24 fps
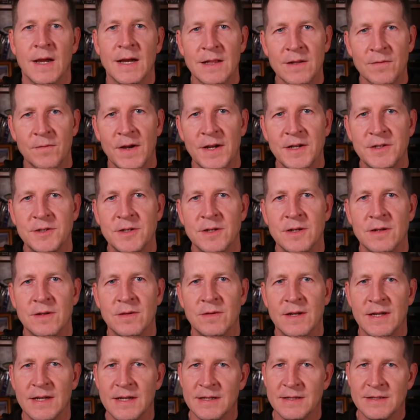
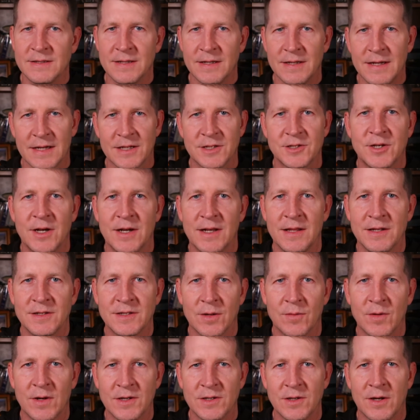Elevation is the next challenge
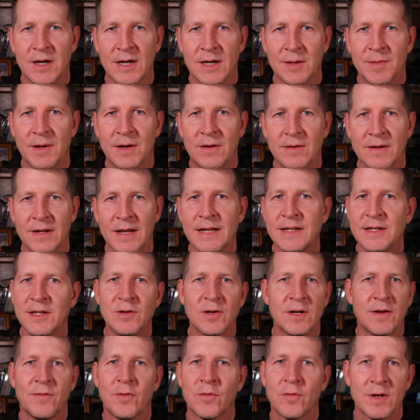I want to talk about. And you
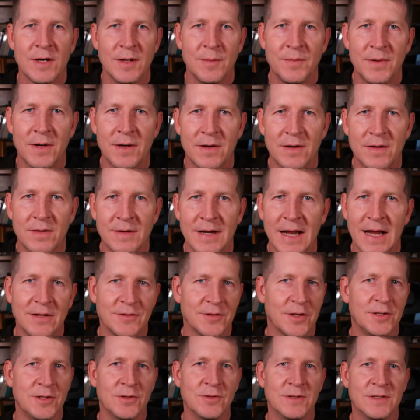don't have to worry about
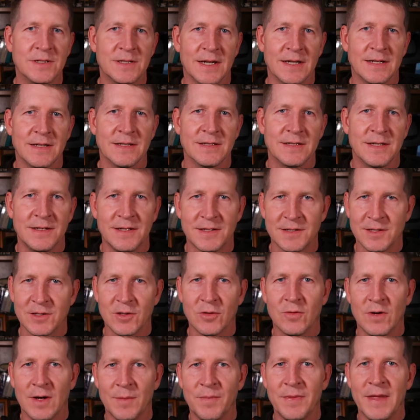altitude sickness. It doesn't
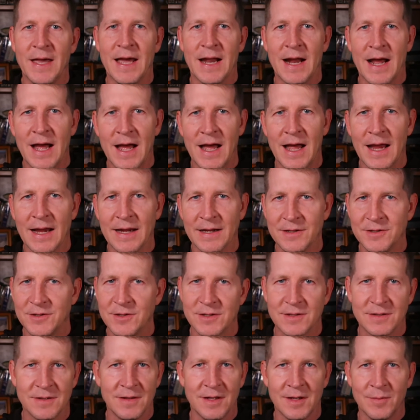go up that high. It's
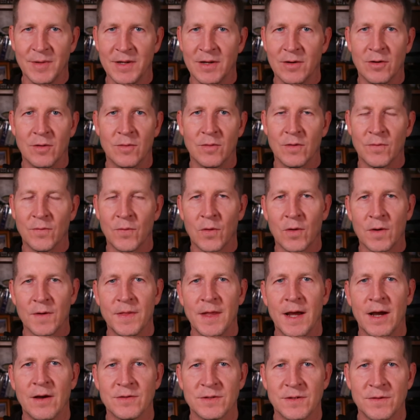just a little bit over
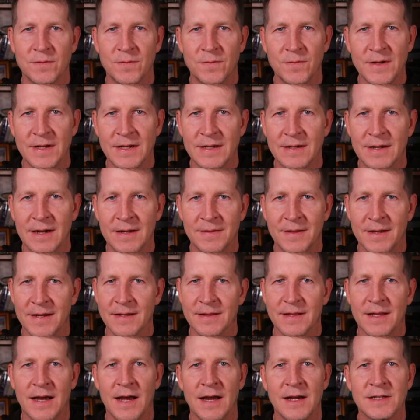4,000 feet, I think,
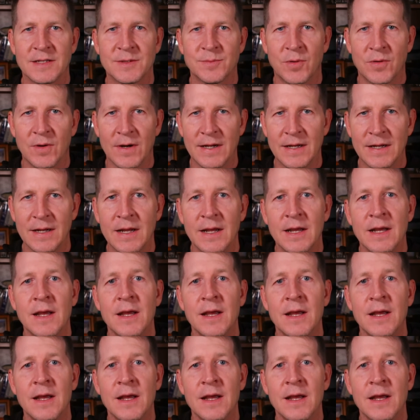at the highest point.